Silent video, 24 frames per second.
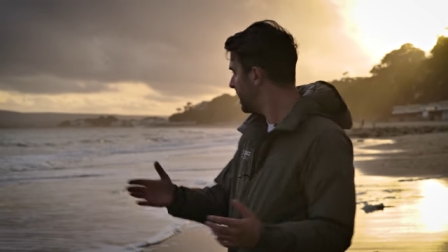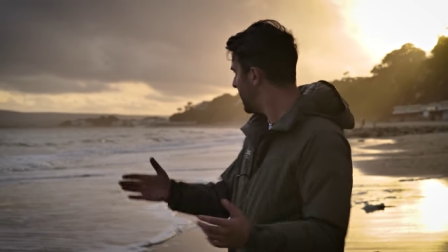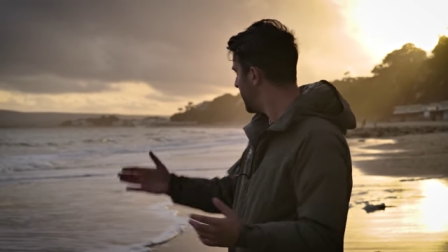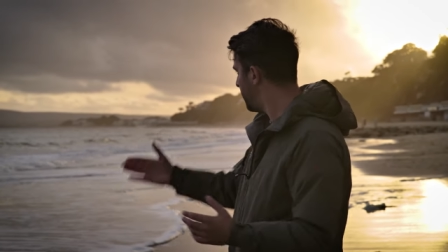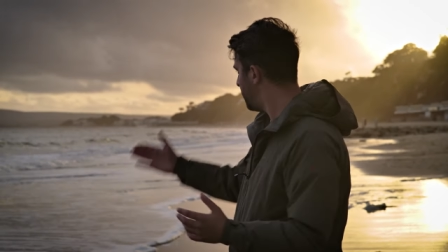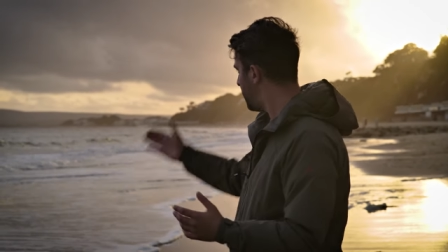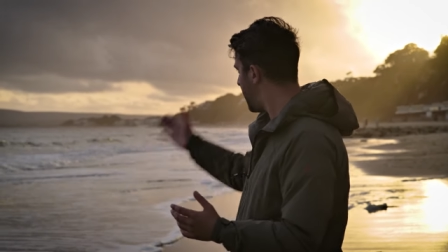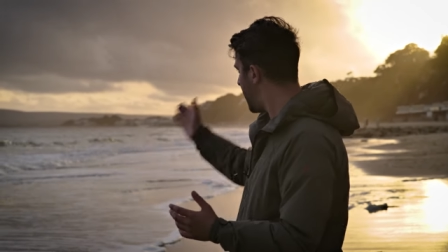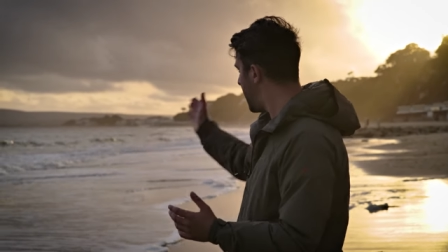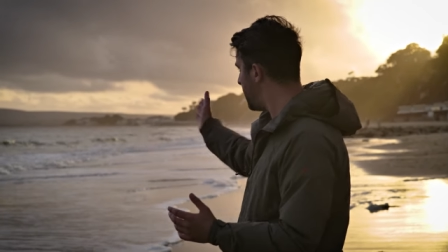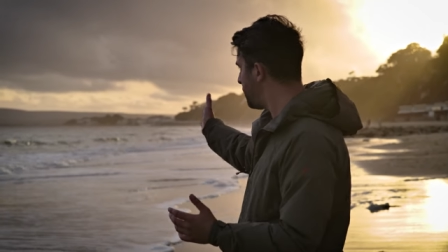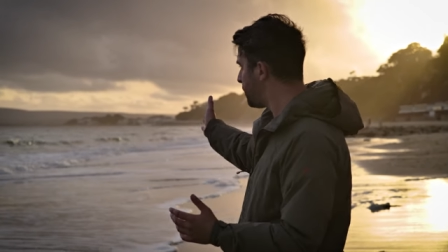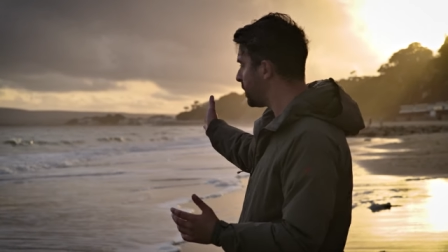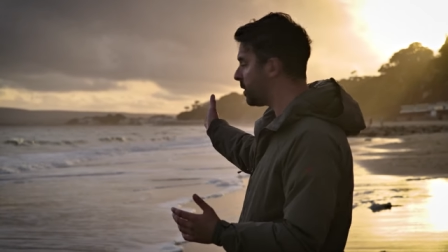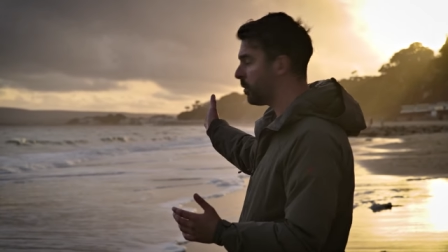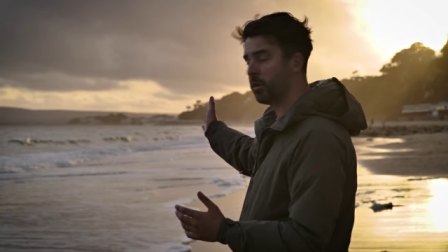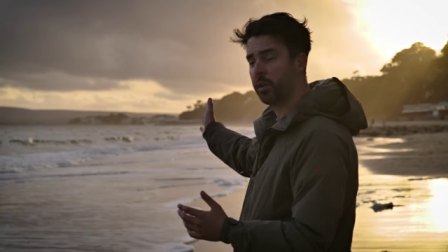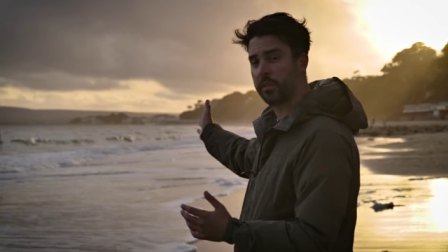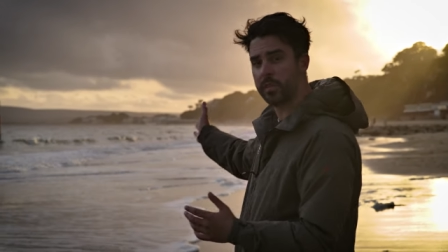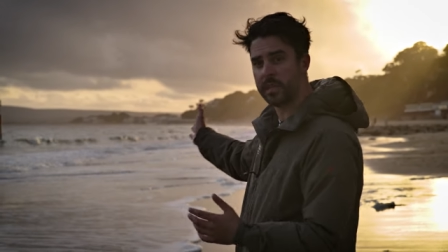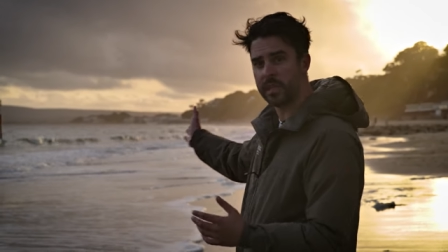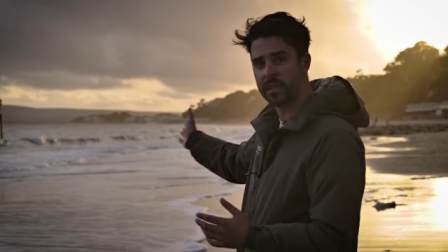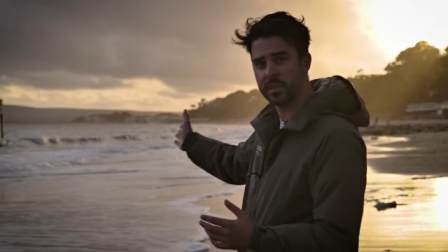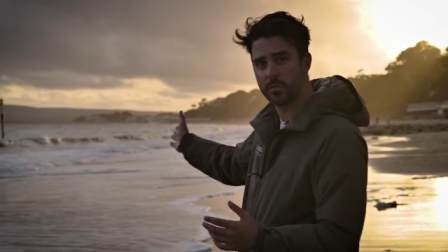If every
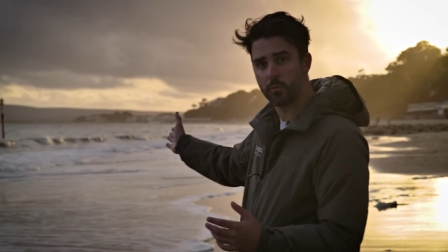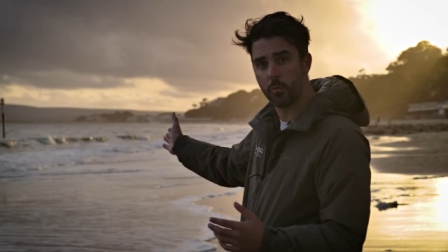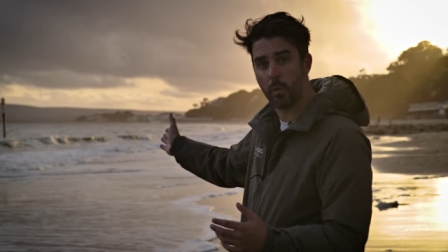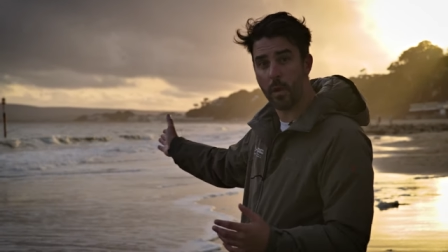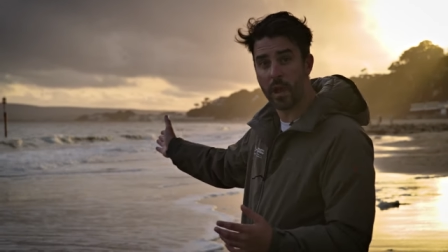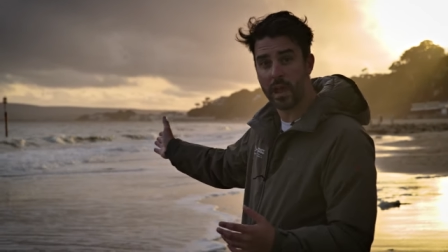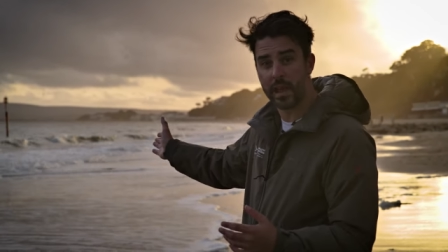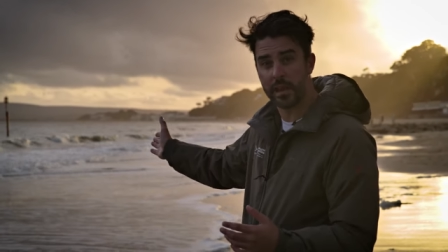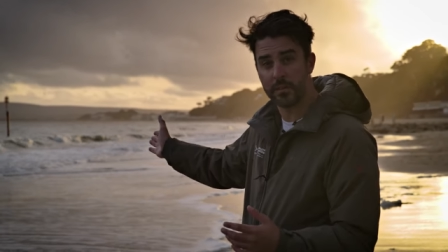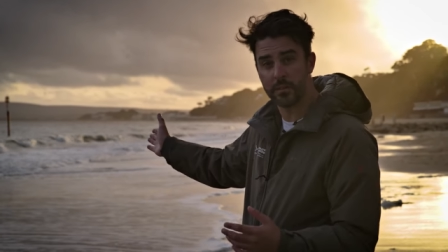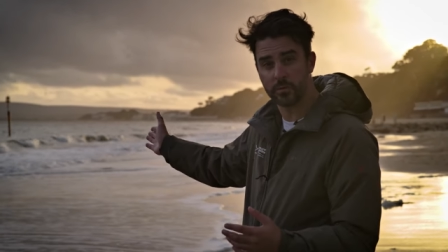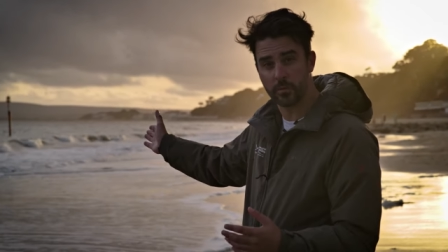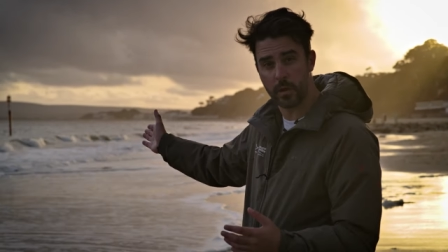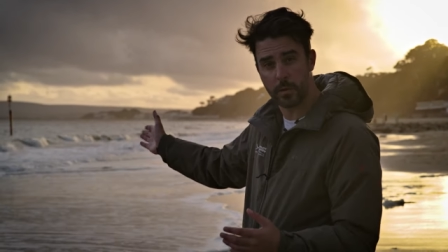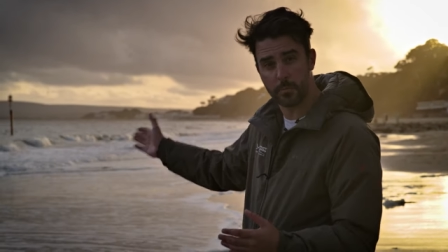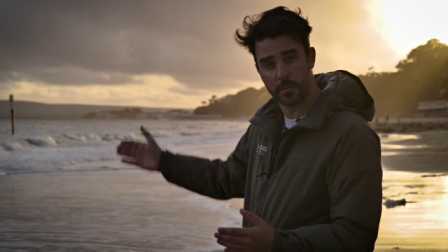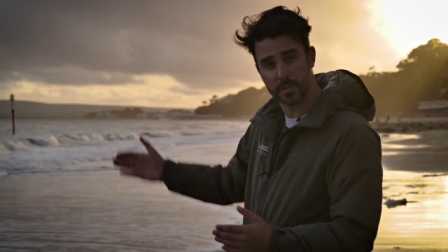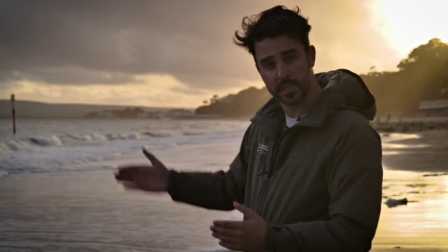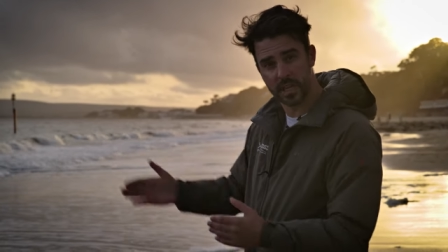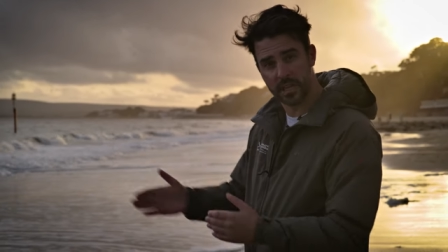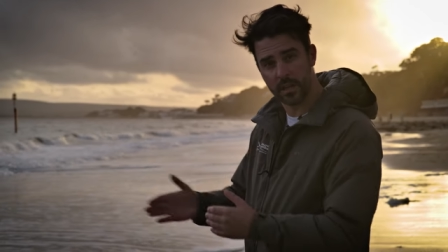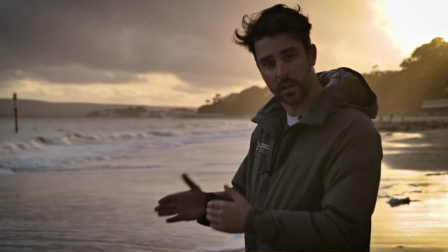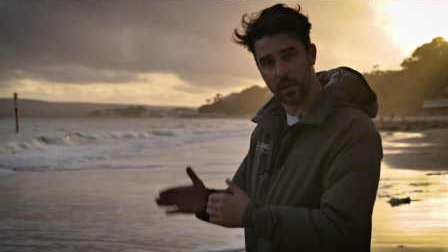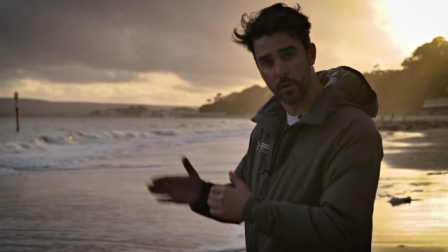one of these waves
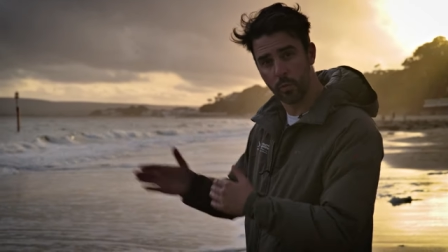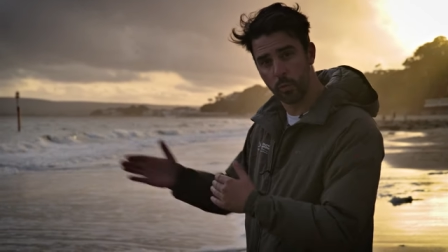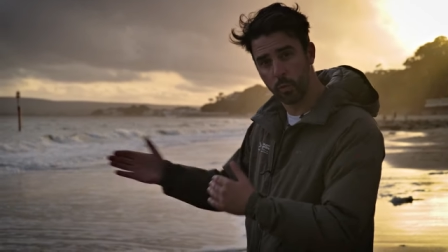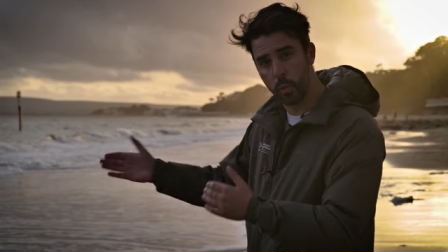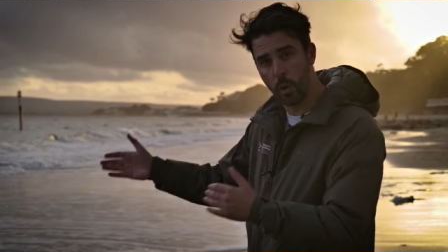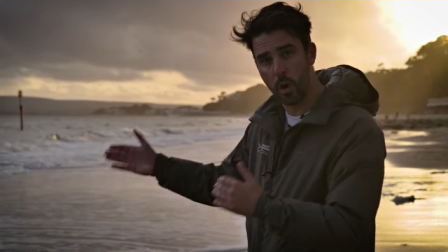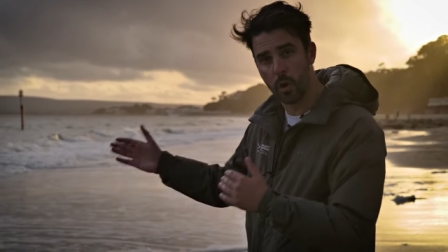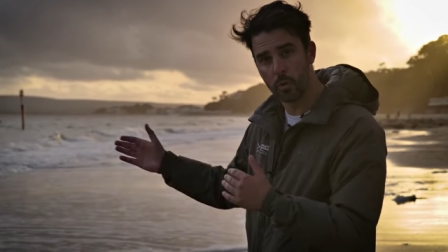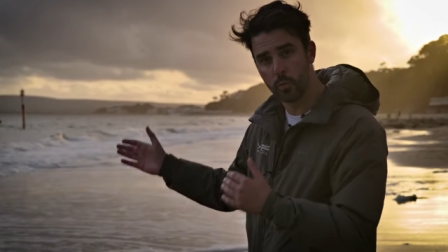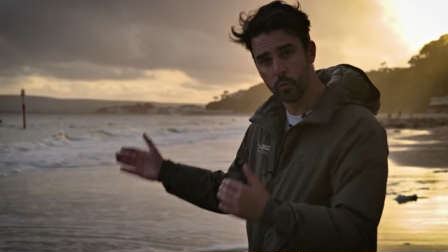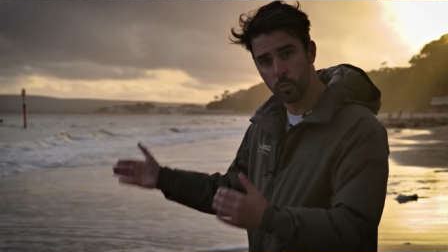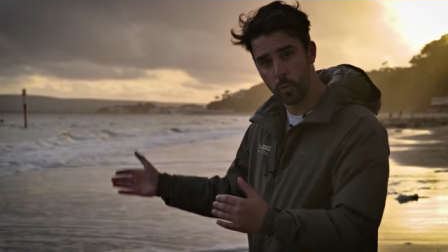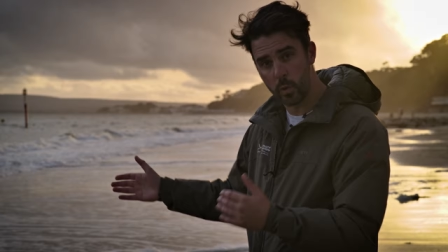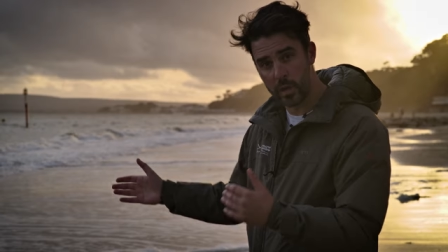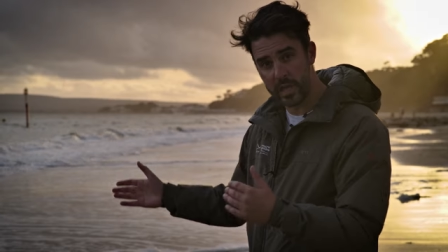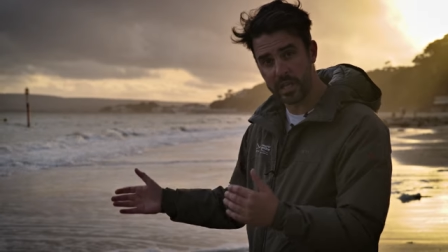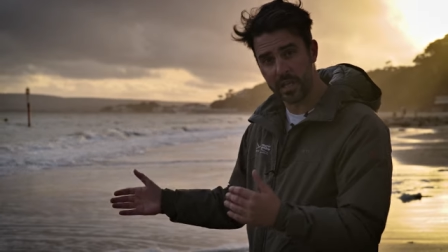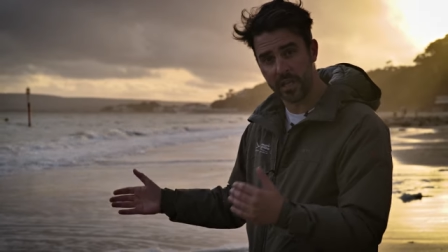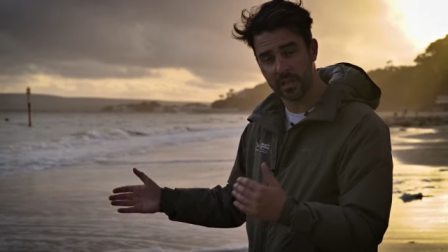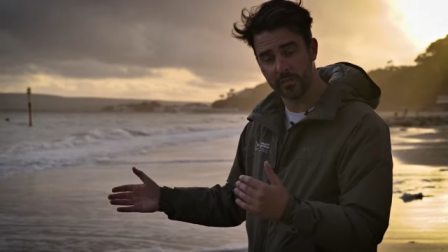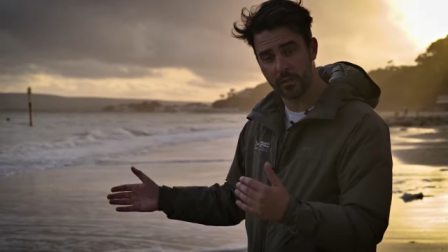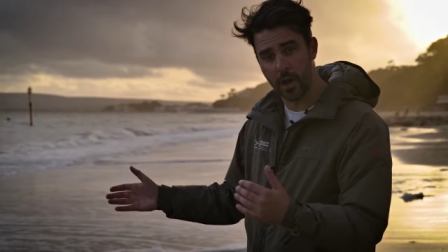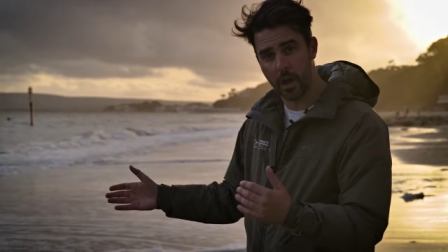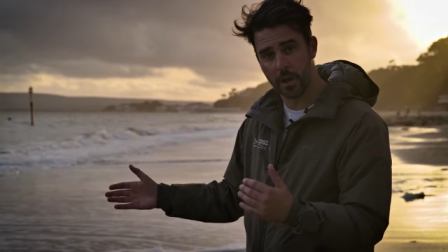represented one
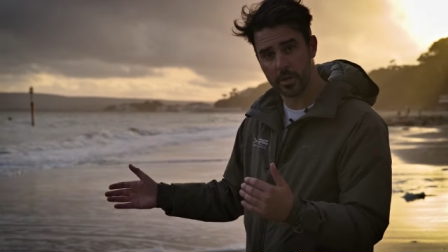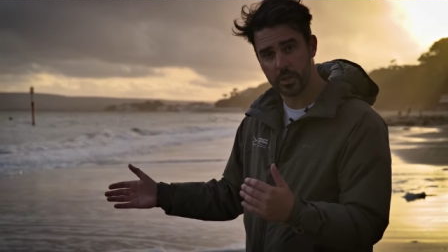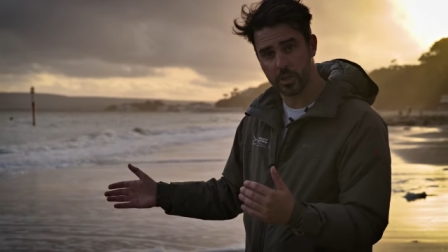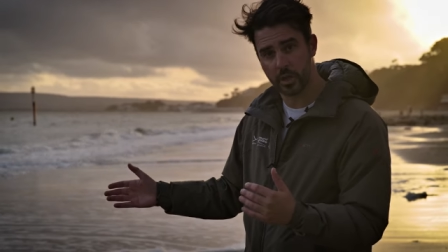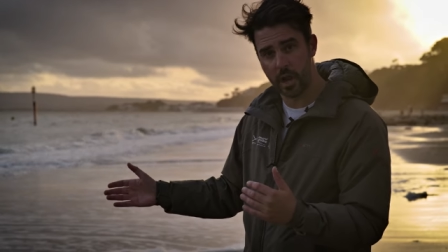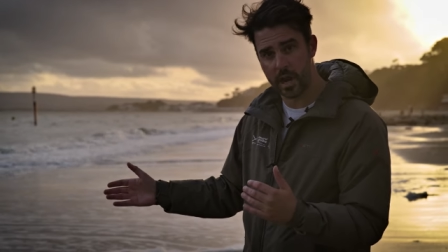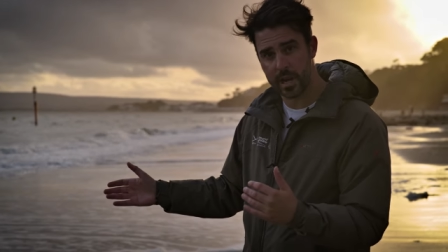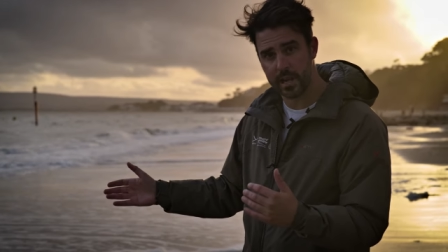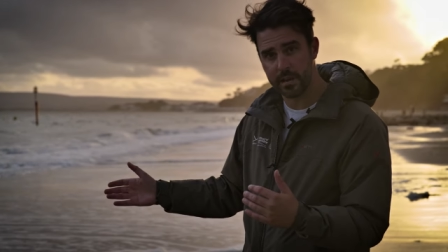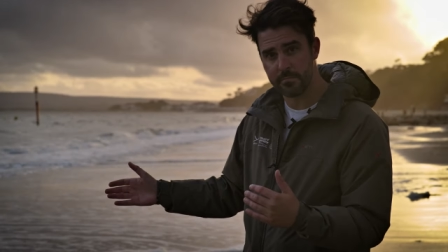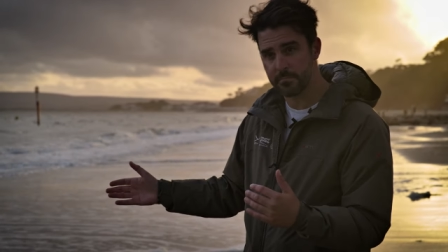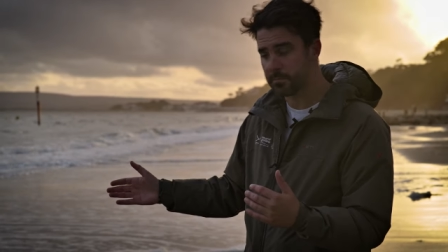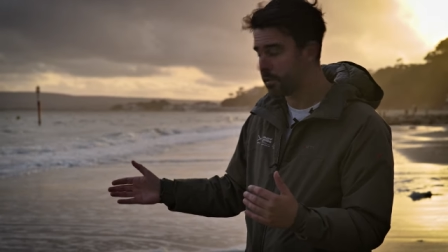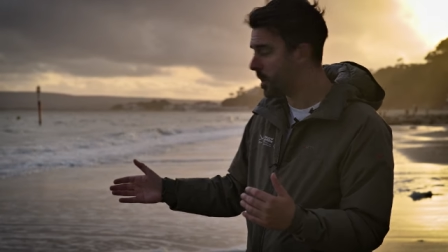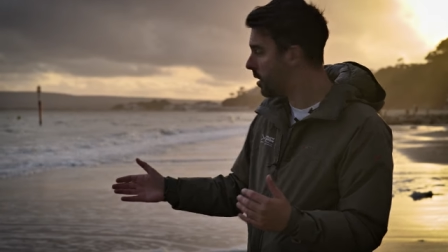week of our training